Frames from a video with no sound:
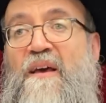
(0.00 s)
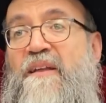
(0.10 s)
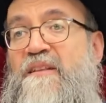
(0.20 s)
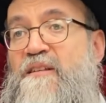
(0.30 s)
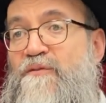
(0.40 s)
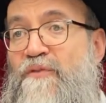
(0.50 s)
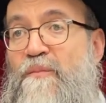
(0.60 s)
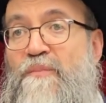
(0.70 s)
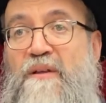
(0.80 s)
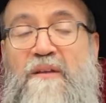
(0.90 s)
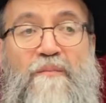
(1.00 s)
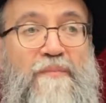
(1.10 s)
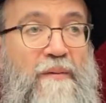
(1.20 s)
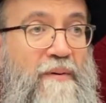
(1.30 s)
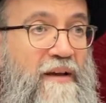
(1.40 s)
it is forbidden
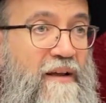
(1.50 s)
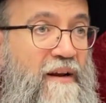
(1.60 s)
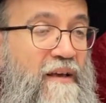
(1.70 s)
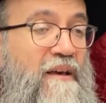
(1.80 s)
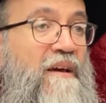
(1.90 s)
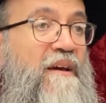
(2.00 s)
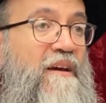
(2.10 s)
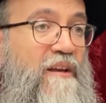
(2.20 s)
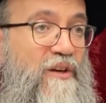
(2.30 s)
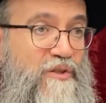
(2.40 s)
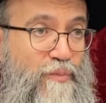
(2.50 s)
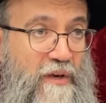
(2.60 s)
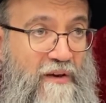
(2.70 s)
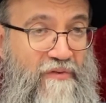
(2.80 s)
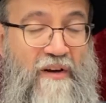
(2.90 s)
biblically, and as
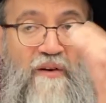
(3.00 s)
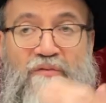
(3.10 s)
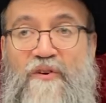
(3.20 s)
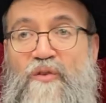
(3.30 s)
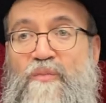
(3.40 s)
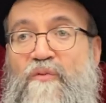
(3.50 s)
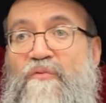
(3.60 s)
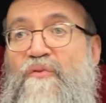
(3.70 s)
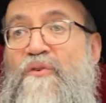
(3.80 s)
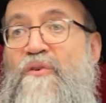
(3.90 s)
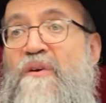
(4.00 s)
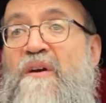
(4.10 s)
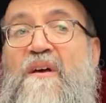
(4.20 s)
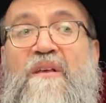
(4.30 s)
we have covered before,